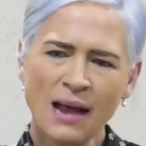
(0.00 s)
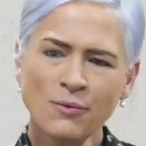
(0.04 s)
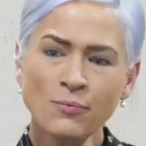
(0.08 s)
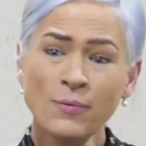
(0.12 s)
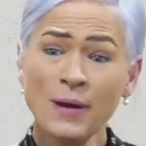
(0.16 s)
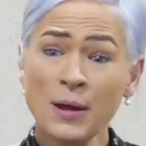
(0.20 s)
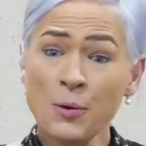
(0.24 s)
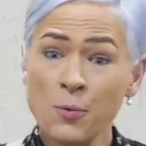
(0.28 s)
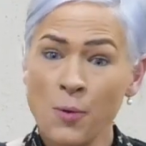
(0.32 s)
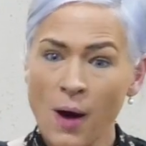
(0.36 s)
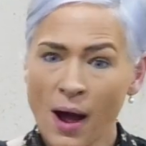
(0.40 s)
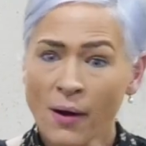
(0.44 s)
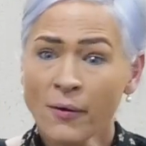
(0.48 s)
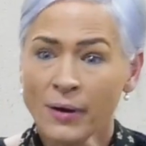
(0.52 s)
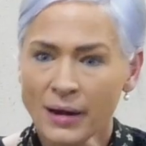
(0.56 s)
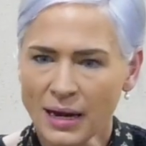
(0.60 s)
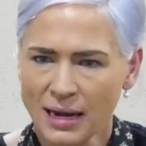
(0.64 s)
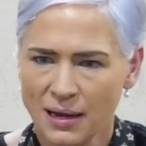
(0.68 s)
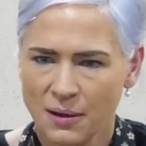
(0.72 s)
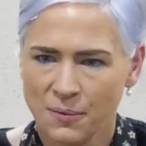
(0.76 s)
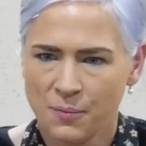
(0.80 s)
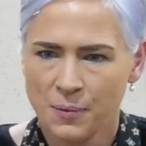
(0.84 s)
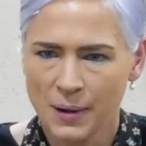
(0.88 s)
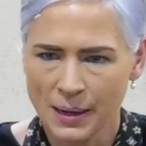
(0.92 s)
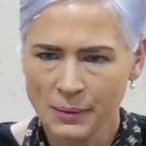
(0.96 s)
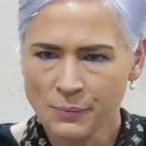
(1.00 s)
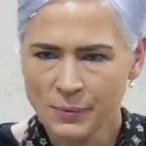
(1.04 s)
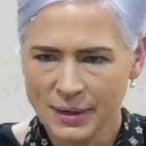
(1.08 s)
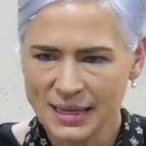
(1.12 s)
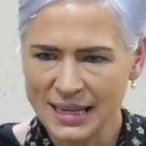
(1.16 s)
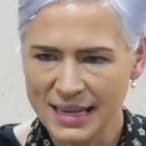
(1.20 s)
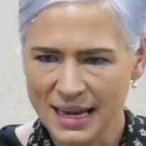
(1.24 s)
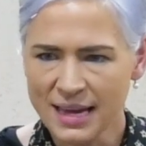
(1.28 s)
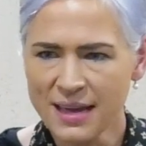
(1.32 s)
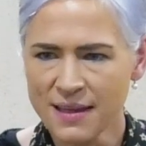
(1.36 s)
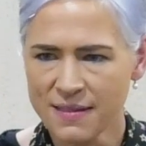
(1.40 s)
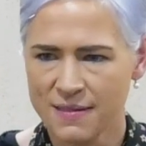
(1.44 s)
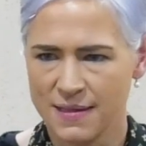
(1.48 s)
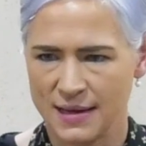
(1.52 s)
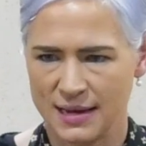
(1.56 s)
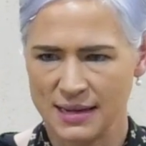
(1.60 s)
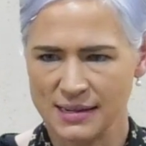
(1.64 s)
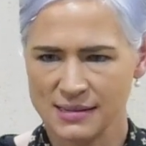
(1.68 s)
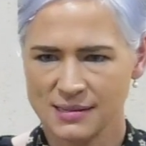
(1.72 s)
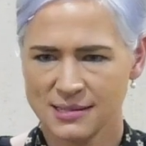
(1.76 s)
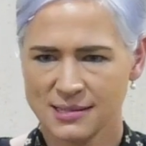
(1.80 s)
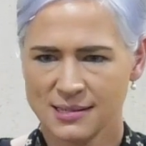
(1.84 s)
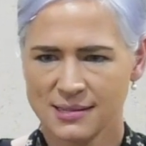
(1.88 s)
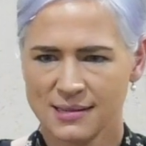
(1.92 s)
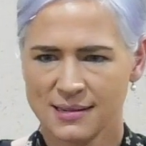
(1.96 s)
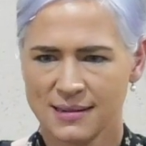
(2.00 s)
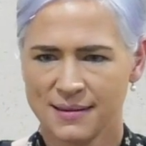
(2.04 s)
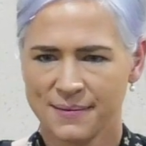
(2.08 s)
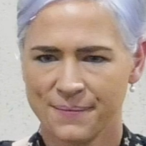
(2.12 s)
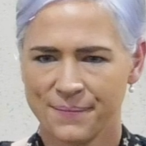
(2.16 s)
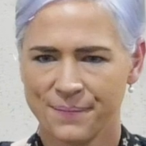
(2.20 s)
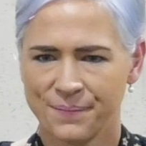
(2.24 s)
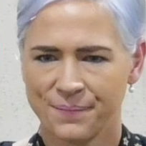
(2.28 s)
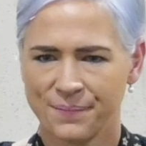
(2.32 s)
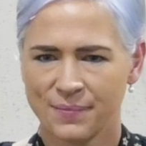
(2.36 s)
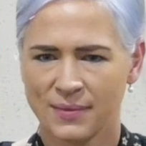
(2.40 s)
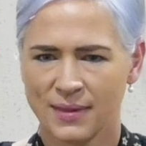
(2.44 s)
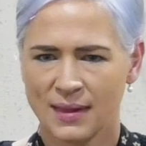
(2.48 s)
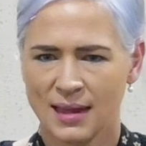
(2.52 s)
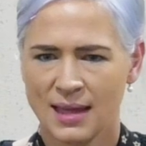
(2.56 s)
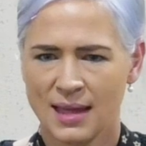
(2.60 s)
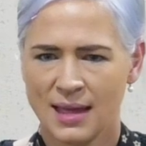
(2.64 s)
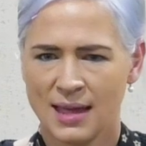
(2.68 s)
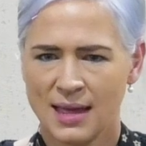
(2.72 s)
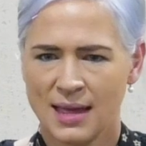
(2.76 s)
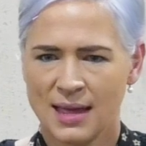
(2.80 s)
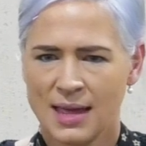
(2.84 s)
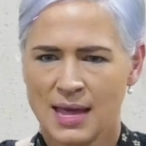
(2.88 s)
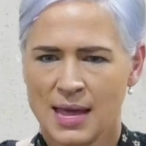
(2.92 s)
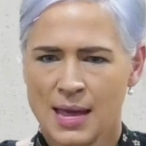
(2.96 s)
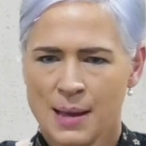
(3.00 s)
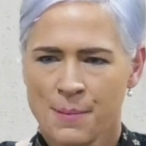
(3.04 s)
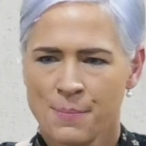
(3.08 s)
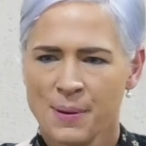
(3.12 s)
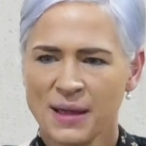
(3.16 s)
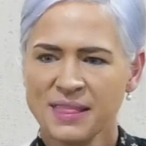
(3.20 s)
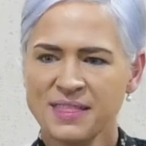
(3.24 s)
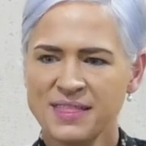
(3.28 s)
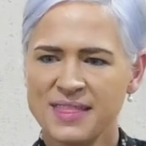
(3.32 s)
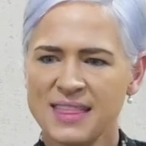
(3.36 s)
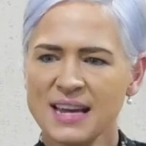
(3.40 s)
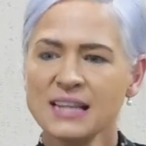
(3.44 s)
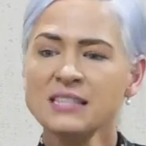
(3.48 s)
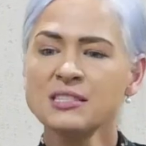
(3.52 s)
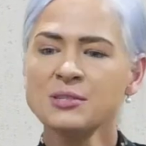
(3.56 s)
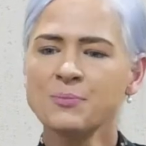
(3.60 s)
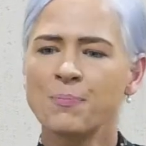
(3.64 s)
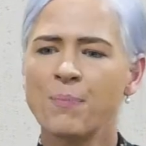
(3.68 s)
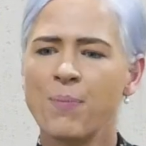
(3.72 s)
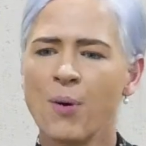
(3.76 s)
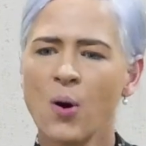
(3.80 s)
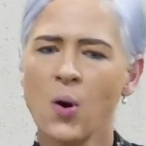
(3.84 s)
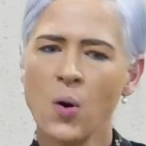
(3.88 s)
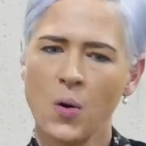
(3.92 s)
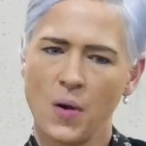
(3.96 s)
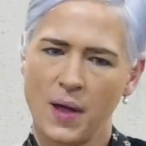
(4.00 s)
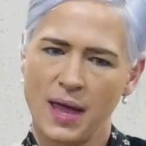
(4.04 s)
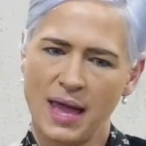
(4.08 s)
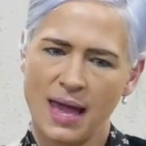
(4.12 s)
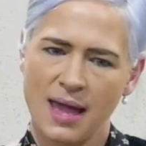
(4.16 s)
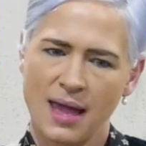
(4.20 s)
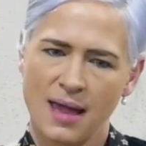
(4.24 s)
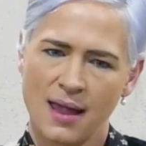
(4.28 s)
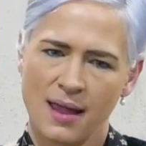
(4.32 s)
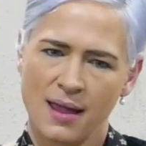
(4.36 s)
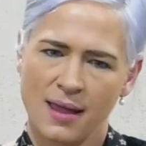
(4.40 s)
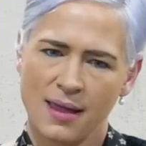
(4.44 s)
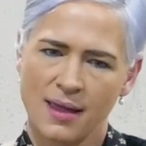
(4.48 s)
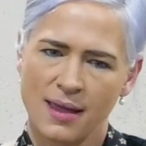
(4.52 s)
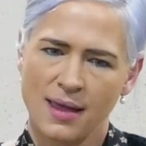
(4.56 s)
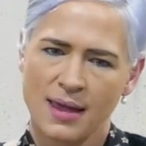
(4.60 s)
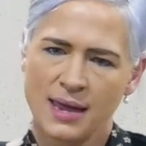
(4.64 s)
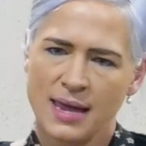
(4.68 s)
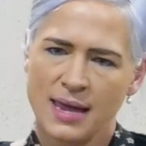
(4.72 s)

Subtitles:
And we worry when we hear this. But this boy